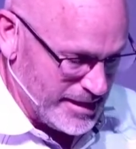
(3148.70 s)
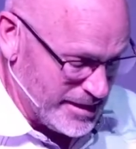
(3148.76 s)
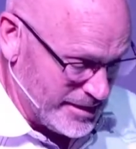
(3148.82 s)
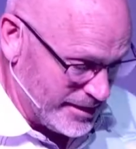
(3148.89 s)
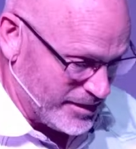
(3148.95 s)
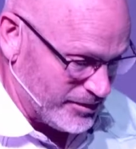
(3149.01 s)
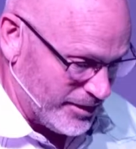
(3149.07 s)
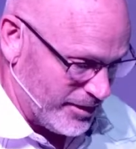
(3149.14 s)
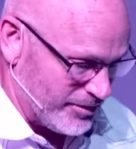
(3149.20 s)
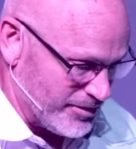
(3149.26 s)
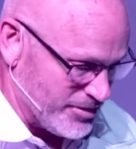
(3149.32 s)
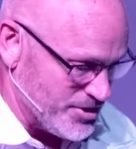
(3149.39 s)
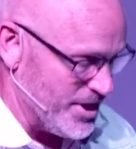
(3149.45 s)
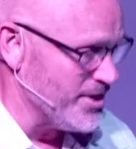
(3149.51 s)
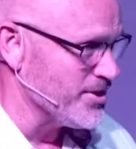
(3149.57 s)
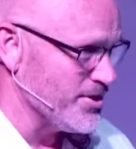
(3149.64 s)
And I
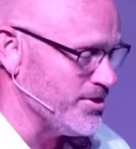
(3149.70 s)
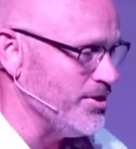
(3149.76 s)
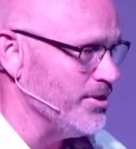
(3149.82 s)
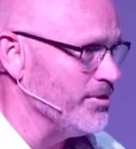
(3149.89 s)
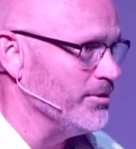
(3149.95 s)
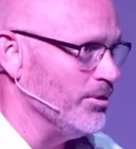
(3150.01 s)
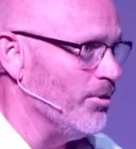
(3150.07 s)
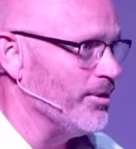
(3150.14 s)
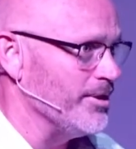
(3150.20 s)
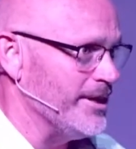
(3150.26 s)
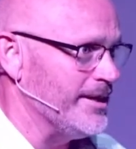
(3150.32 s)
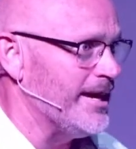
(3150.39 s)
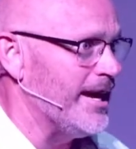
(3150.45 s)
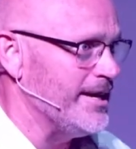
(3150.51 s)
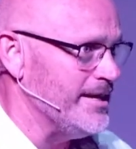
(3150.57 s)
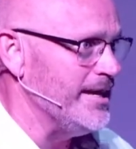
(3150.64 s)
declare, Jesus, you're
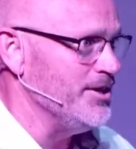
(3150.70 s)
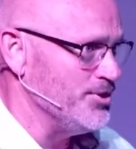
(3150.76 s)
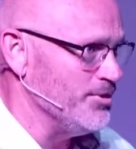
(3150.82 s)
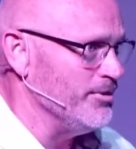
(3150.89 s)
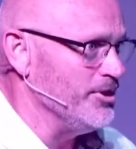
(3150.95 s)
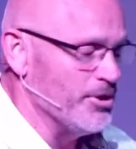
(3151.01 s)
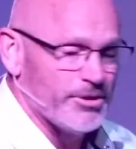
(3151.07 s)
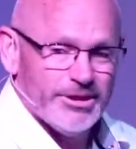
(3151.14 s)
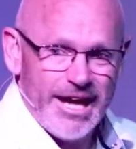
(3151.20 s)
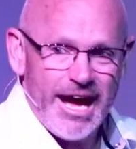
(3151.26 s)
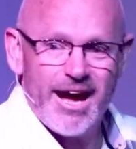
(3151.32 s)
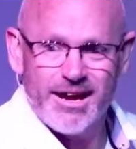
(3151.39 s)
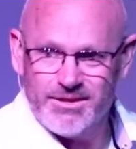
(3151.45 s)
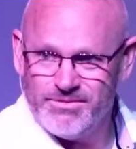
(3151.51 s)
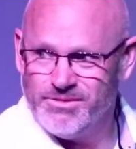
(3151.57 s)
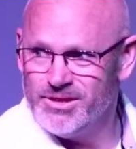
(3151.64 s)
Lord and I need you. You're
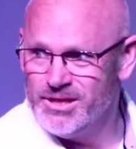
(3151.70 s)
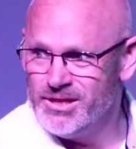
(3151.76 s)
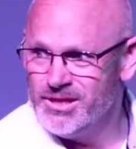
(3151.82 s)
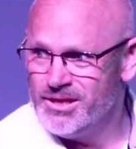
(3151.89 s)
alive.